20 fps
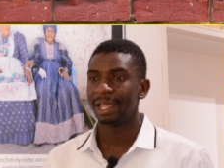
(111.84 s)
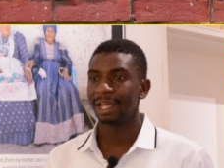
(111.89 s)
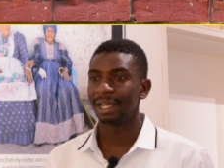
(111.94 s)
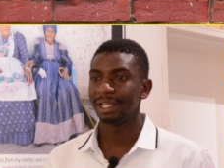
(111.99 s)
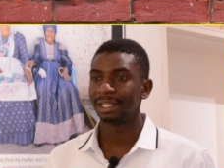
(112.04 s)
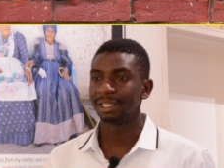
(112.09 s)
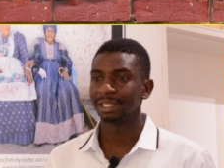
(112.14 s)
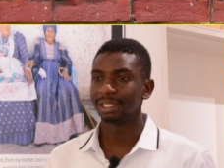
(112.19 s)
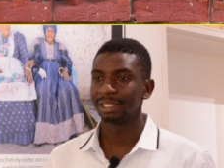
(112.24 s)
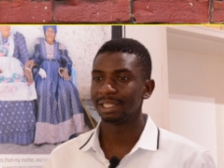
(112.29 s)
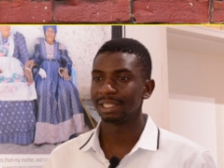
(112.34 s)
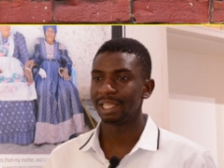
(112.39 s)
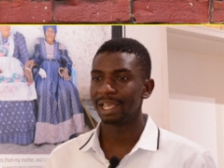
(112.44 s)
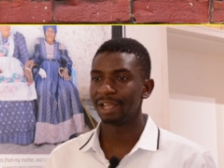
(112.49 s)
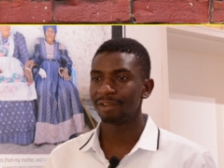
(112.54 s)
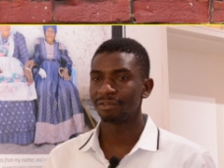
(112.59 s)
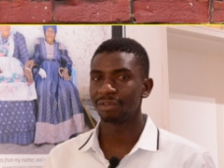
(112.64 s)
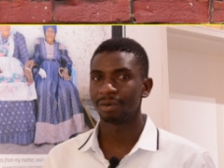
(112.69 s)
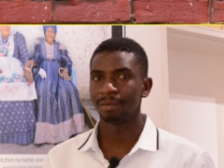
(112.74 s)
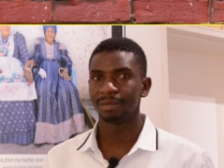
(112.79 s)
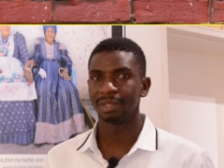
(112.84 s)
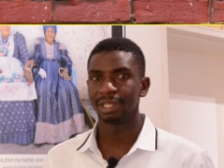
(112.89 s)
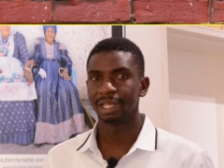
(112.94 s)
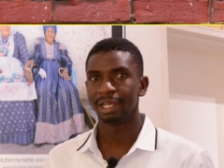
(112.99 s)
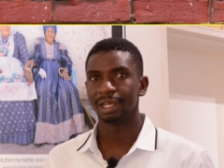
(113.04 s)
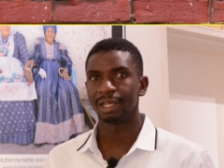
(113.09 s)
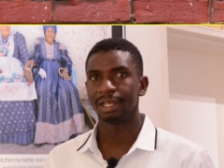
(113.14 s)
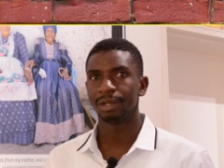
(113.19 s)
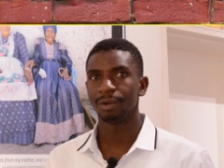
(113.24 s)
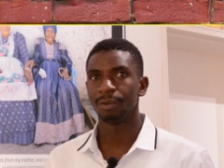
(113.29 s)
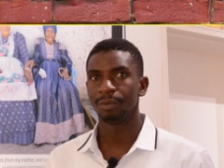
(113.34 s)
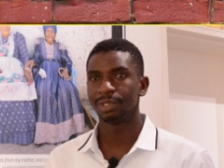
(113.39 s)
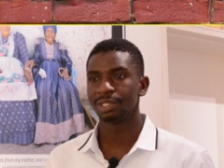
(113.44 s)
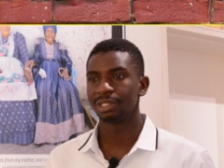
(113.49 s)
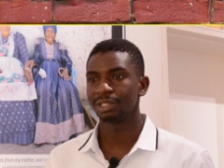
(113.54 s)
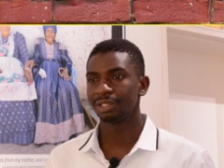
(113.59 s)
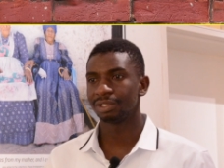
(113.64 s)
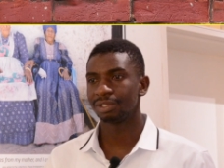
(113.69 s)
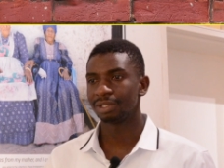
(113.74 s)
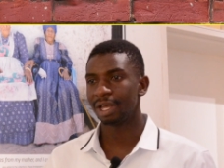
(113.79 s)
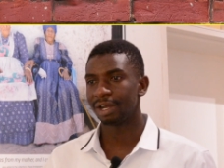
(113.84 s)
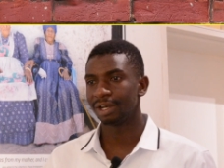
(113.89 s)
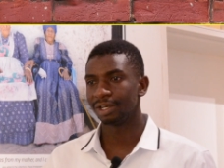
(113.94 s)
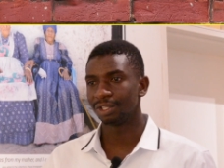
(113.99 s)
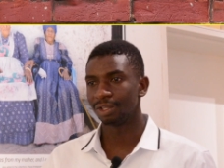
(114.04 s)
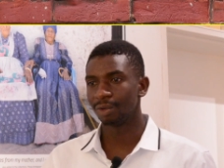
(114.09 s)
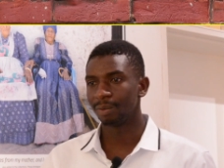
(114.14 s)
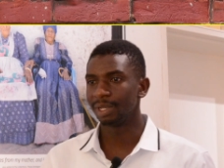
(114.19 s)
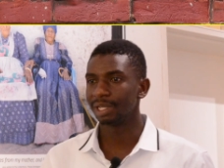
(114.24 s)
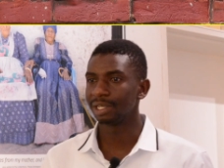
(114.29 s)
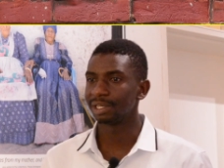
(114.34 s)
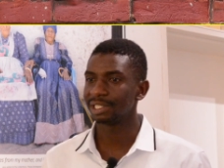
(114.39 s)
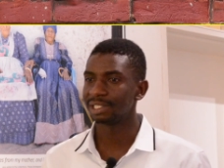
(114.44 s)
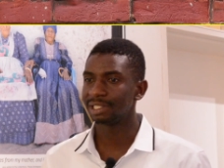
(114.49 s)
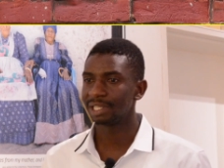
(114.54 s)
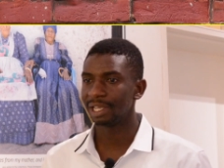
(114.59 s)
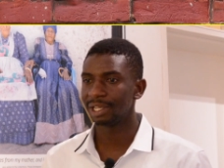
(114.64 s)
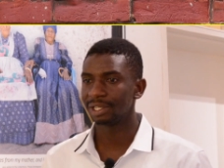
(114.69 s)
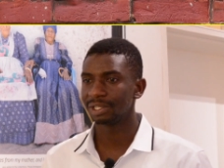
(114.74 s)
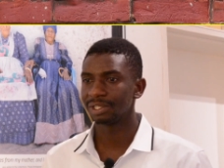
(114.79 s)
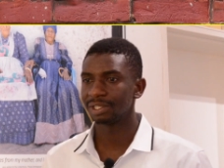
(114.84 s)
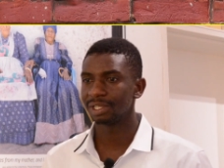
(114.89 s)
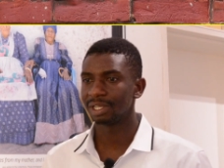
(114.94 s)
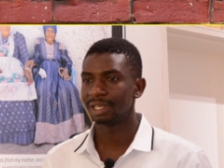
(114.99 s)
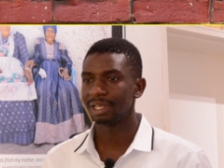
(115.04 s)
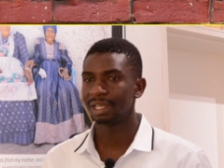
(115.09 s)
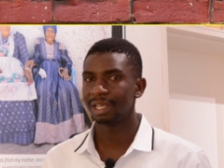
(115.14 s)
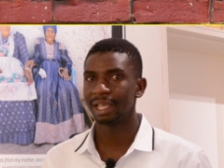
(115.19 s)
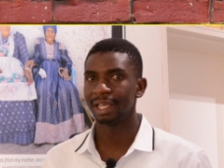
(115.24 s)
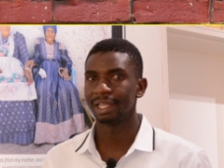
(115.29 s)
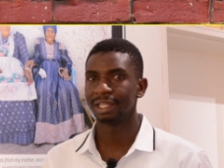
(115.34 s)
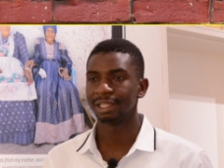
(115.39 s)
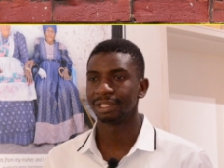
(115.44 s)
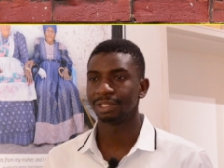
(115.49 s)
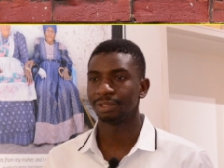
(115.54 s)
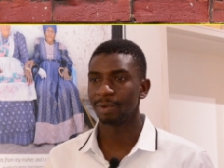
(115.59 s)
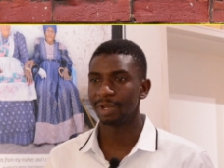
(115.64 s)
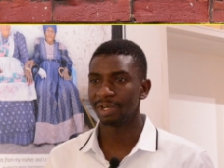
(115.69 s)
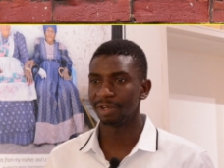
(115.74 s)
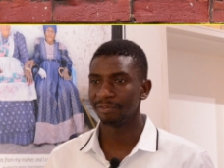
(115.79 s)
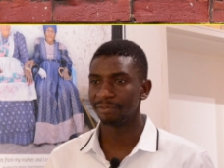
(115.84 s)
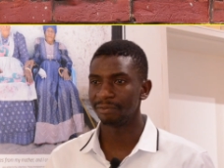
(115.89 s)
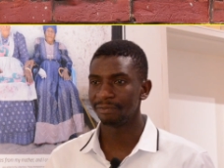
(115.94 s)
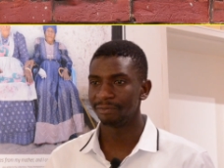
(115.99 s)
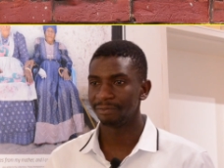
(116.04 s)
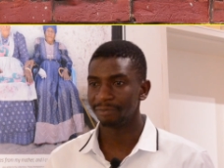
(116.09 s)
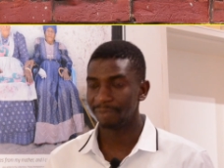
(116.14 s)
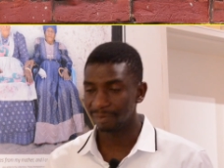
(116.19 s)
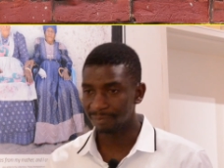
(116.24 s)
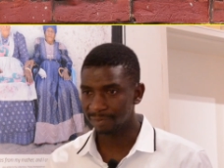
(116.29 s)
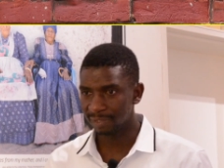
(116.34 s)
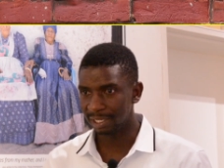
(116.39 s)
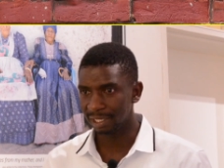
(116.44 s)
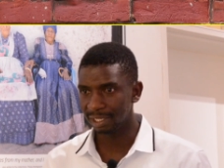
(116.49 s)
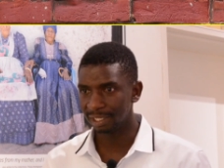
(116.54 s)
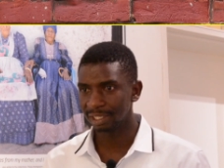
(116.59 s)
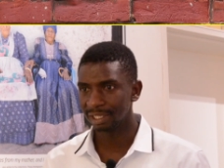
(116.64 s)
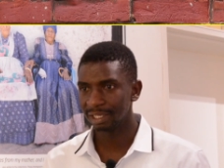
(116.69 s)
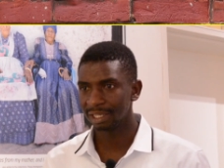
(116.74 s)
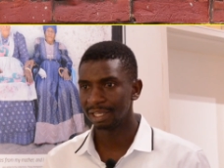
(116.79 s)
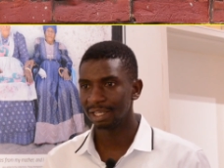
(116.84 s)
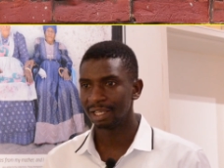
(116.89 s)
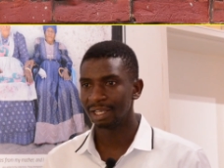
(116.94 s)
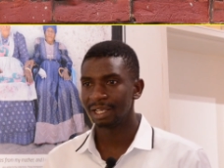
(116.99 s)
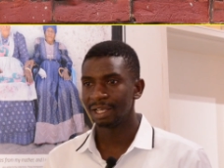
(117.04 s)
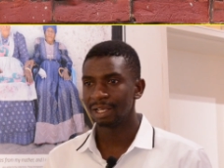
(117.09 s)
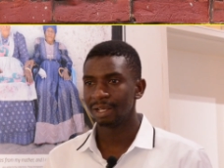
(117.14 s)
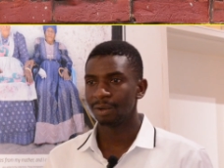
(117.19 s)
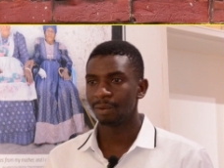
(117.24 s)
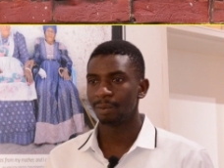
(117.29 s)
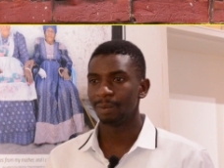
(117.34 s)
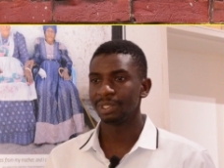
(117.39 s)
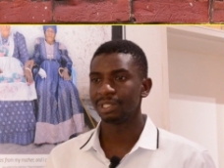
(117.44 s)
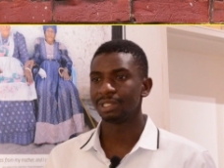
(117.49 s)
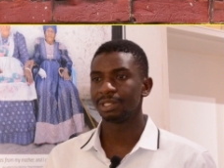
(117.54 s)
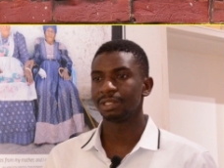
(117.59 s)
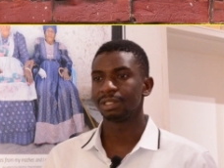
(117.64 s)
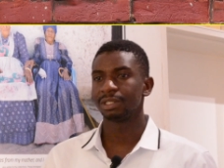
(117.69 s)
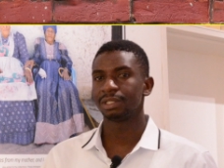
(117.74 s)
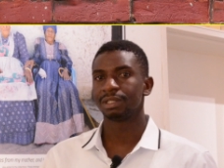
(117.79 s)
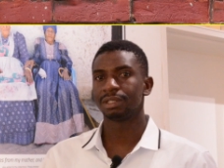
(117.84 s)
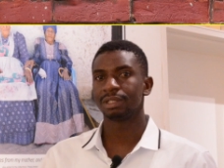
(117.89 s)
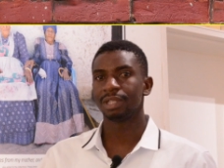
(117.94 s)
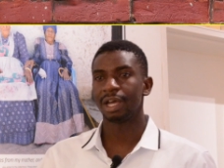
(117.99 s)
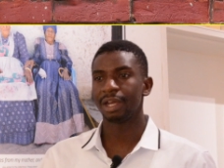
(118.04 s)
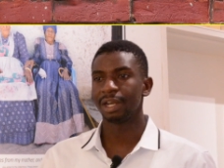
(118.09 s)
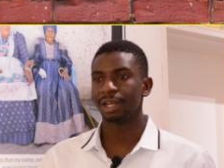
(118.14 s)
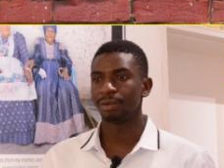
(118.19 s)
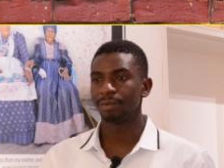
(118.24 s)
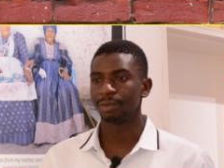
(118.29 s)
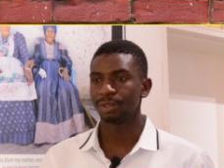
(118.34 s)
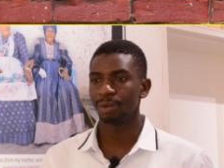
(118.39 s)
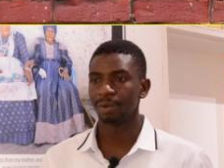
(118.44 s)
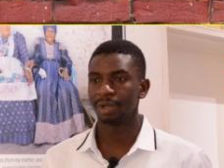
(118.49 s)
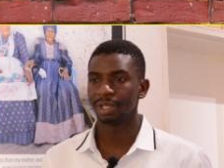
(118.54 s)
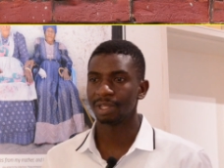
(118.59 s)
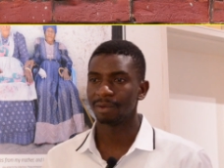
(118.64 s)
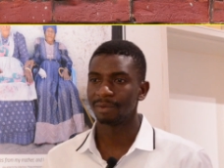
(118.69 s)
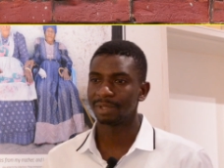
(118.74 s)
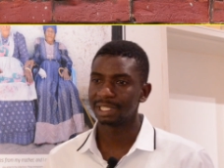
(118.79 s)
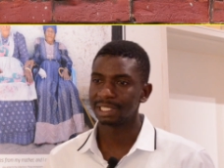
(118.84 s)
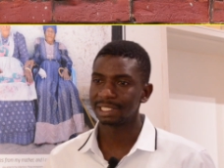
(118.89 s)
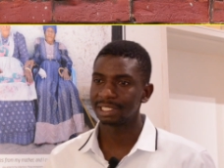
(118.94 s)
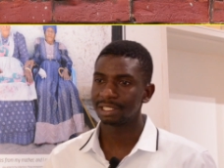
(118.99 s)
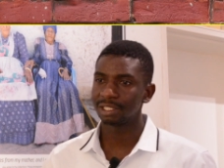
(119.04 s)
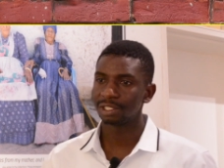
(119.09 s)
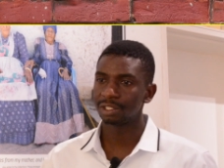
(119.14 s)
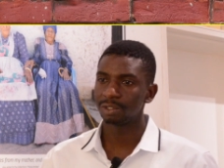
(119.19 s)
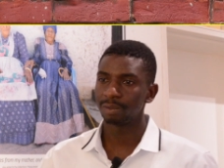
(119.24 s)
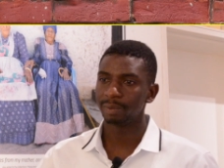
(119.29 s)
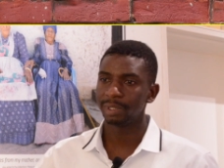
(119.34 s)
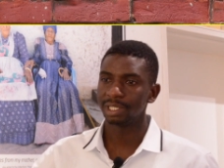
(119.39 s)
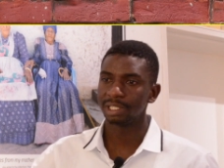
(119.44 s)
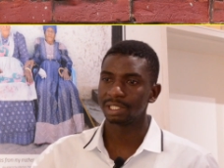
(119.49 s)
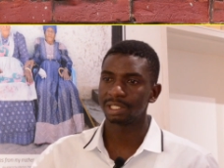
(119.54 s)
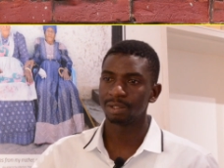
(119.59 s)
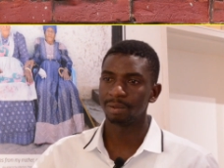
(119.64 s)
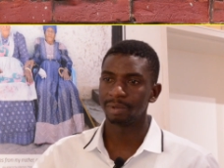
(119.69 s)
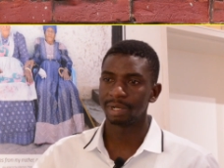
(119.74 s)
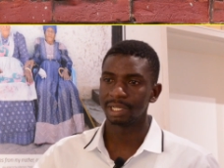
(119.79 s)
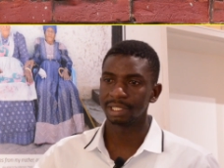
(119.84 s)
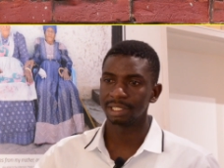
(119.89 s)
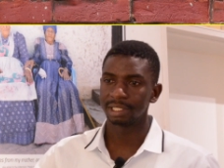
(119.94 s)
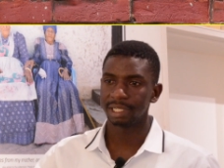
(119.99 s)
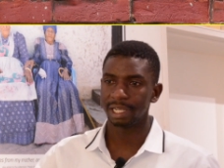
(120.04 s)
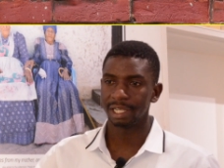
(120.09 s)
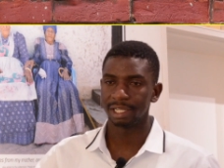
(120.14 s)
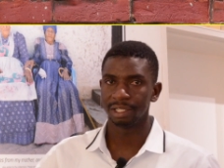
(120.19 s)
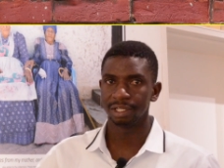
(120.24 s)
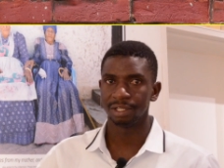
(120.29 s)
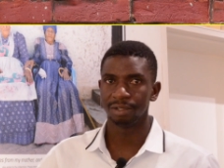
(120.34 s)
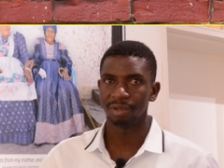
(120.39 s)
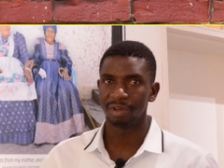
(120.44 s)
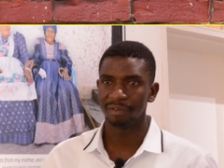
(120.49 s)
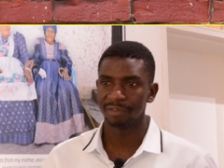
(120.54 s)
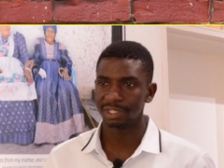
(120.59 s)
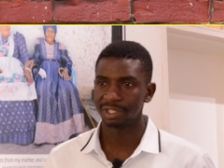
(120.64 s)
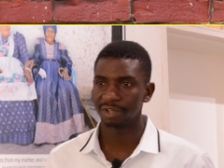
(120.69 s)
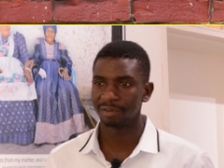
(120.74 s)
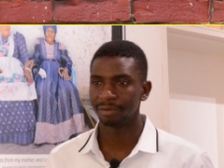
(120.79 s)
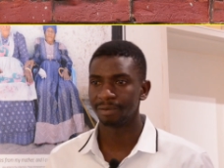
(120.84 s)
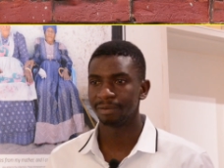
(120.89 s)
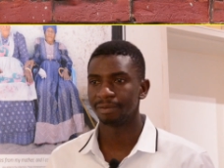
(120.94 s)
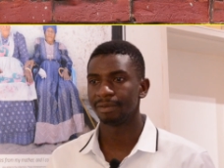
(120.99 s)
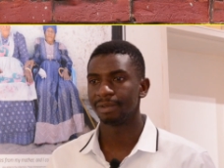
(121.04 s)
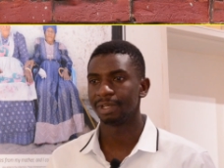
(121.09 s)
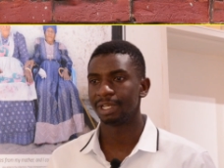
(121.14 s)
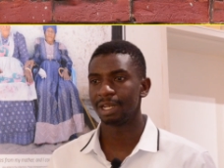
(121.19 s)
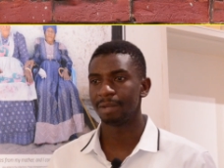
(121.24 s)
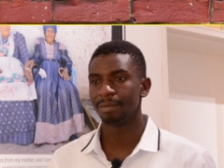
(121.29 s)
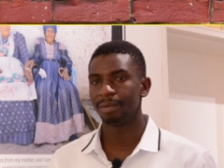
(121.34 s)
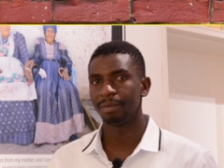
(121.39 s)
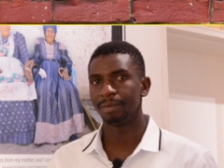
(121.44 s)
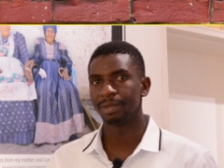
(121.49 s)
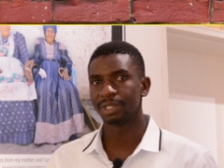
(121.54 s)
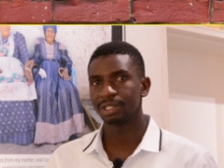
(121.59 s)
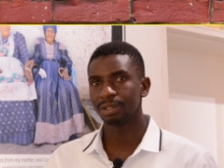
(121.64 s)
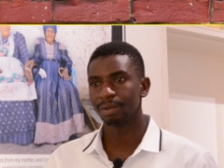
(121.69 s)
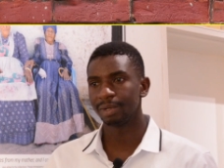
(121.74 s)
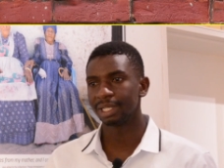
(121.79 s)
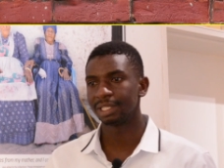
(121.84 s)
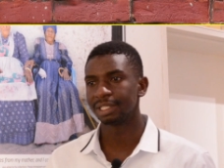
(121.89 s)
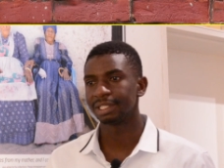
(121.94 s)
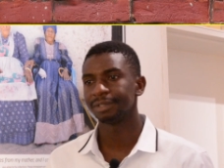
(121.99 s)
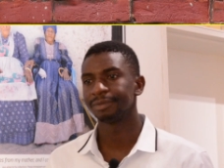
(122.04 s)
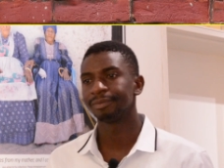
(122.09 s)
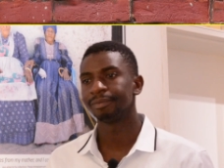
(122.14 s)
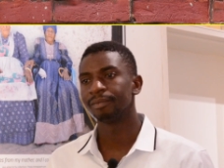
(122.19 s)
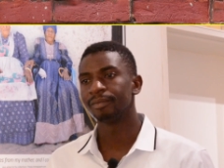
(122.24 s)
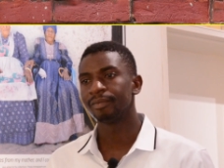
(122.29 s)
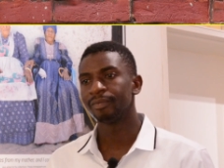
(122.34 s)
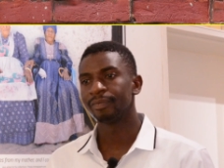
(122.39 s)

And then from there, we started doing research. And 2015, we started together with the Swiss students and University of Namibia students